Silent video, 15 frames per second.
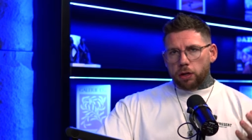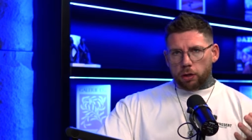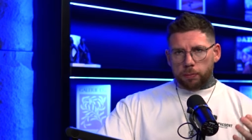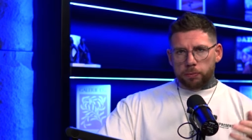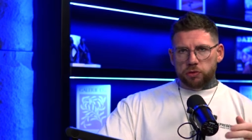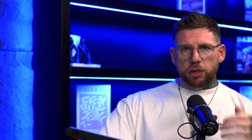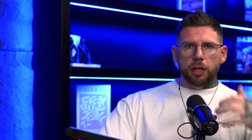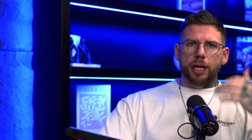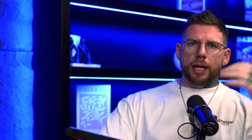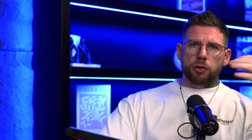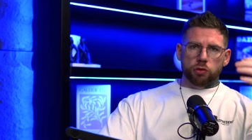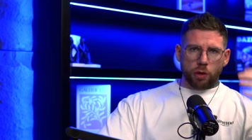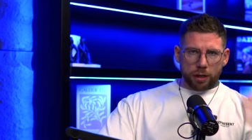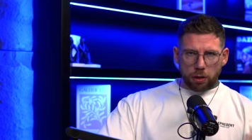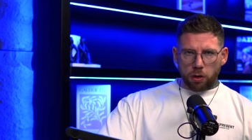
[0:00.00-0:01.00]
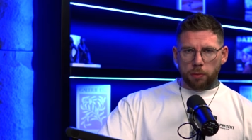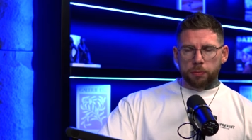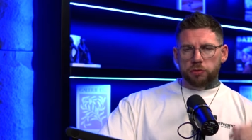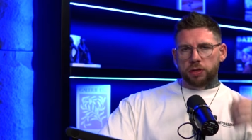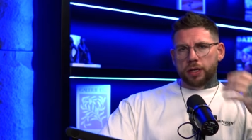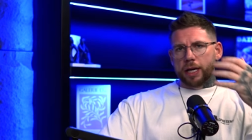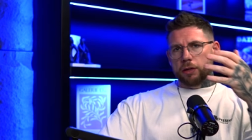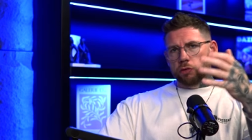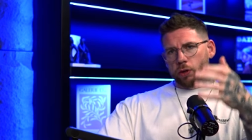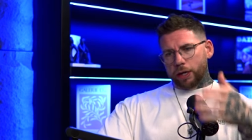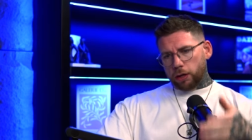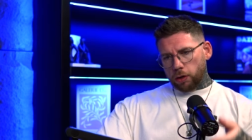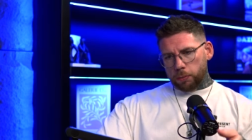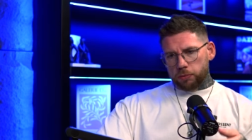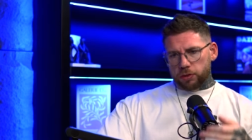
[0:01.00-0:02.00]
comes and the next trend comes and the next
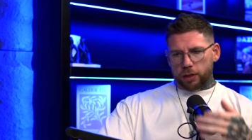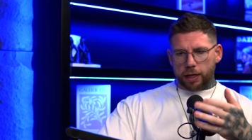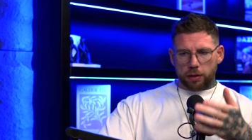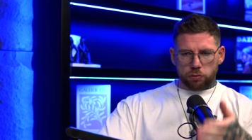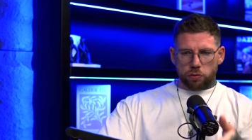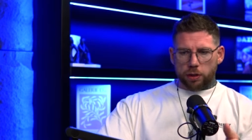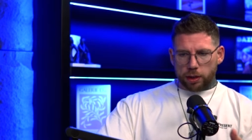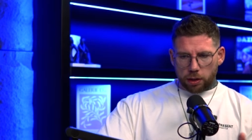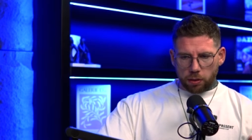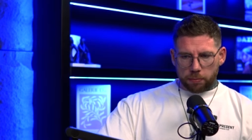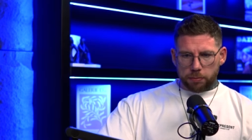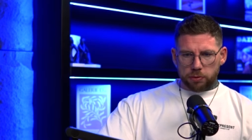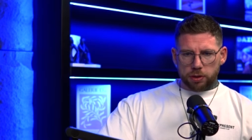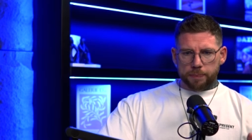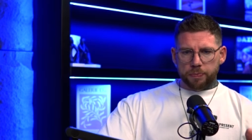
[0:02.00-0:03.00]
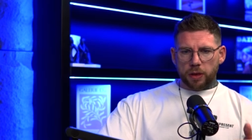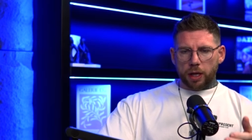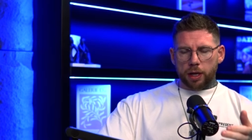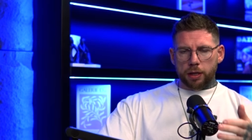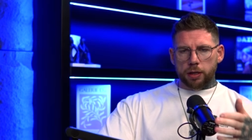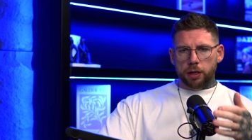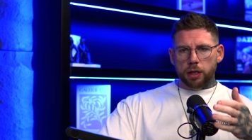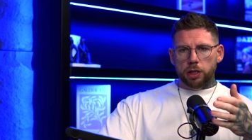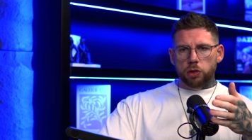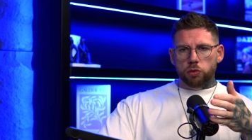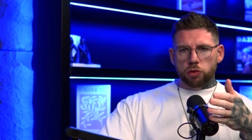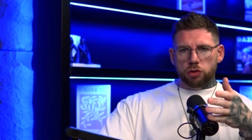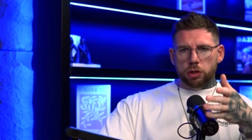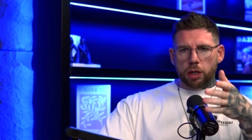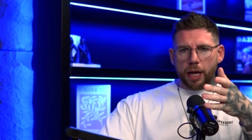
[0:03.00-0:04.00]
trend comes and the next trend comes. And you
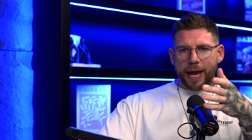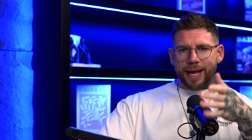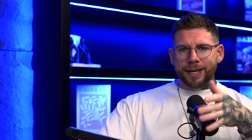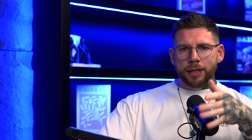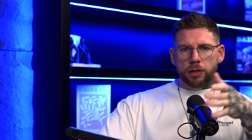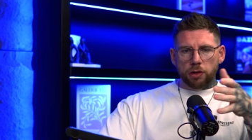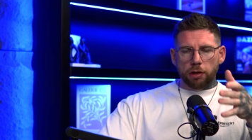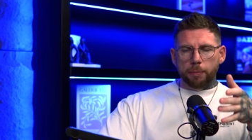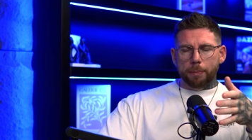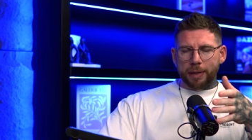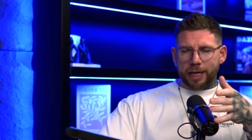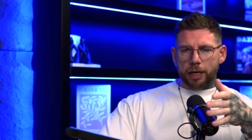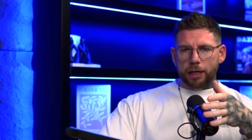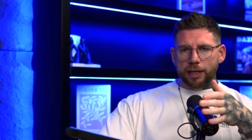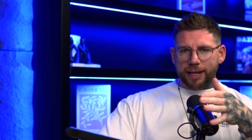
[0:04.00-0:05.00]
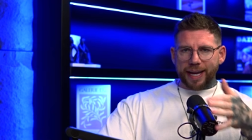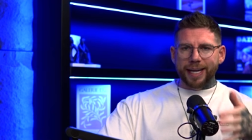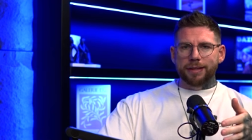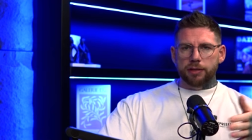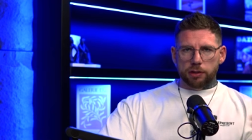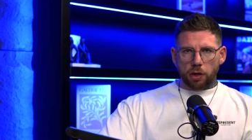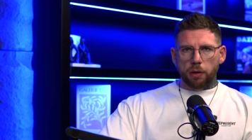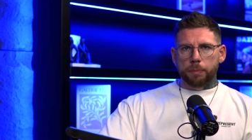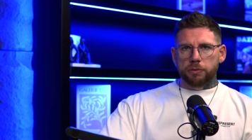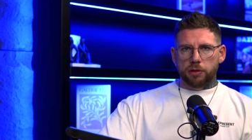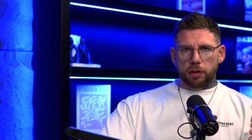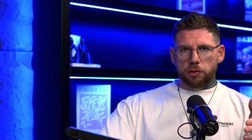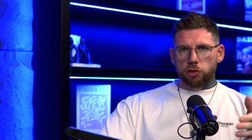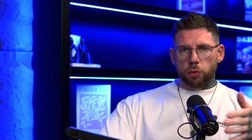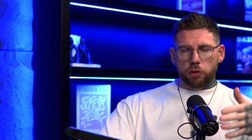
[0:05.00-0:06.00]
just end up being a late
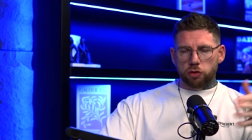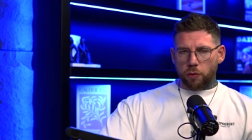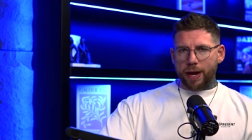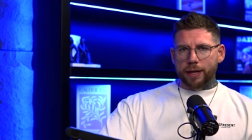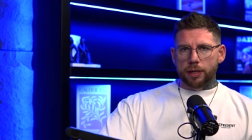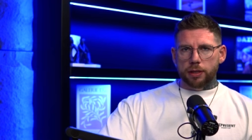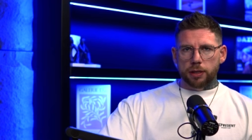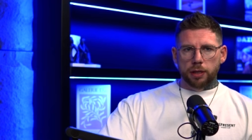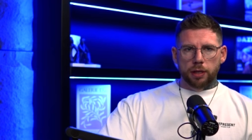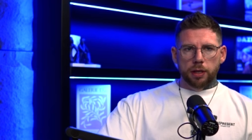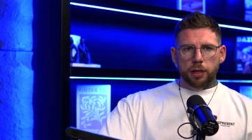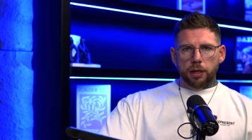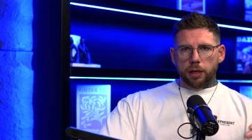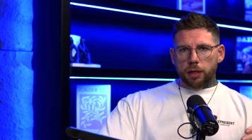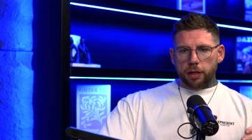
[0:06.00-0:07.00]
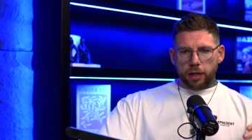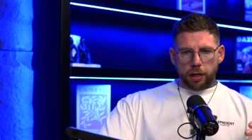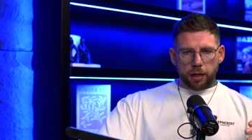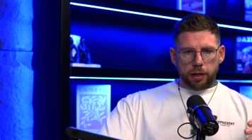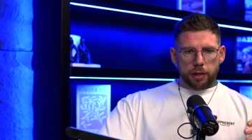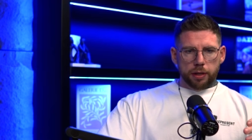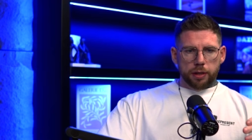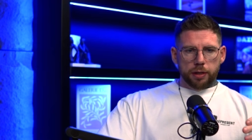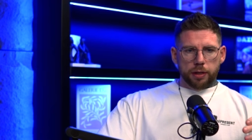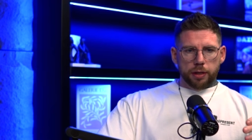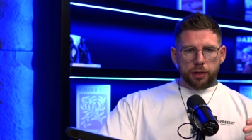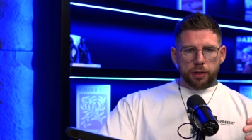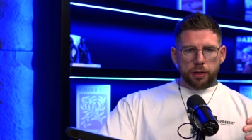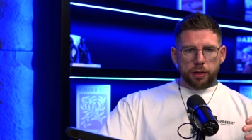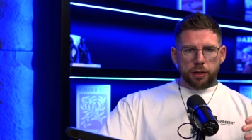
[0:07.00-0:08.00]
adopter to a trend that
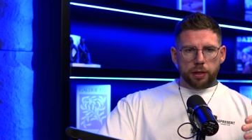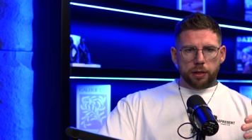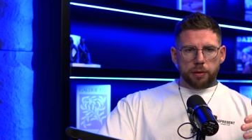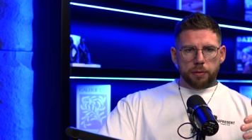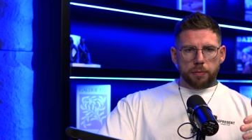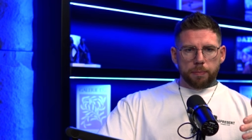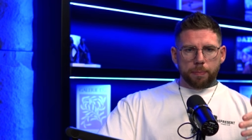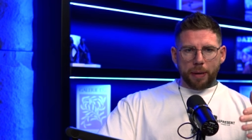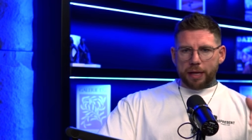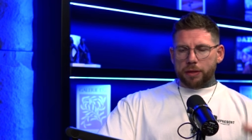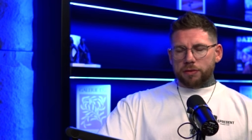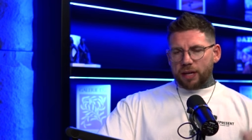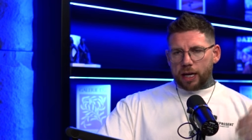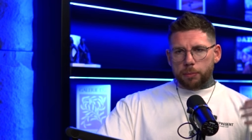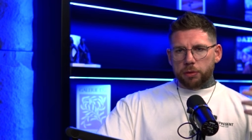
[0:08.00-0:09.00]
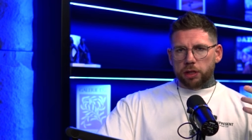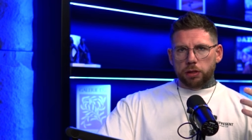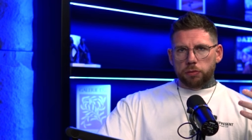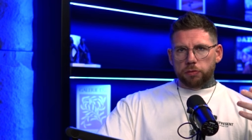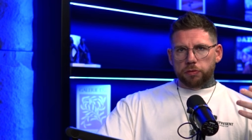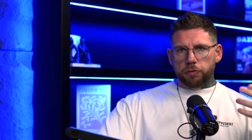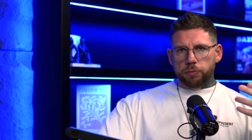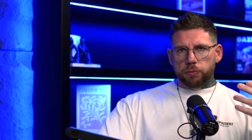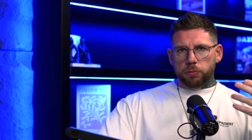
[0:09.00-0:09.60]
by the time that you've